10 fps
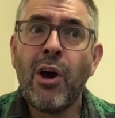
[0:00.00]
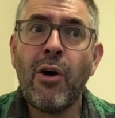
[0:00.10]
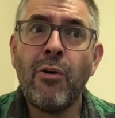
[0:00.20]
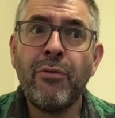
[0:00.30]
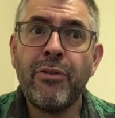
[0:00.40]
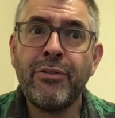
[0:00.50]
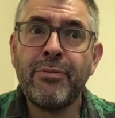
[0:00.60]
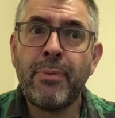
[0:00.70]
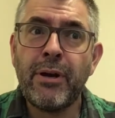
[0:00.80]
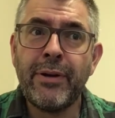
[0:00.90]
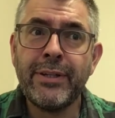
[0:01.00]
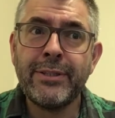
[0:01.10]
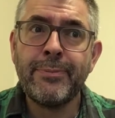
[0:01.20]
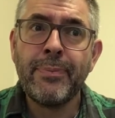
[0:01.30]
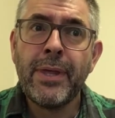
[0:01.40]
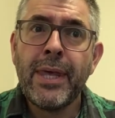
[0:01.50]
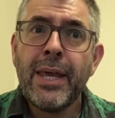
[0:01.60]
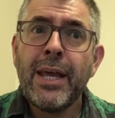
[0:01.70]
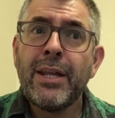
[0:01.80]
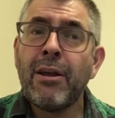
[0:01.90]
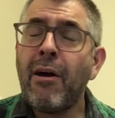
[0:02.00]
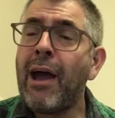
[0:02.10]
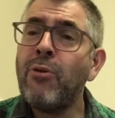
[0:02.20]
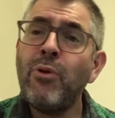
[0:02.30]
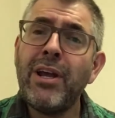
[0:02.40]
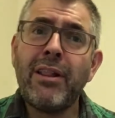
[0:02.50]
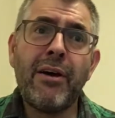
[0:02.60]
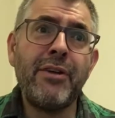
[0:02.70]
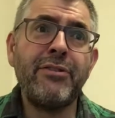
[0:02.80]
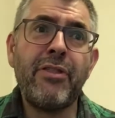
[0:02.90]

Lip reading: of the Spirit. Now, I realise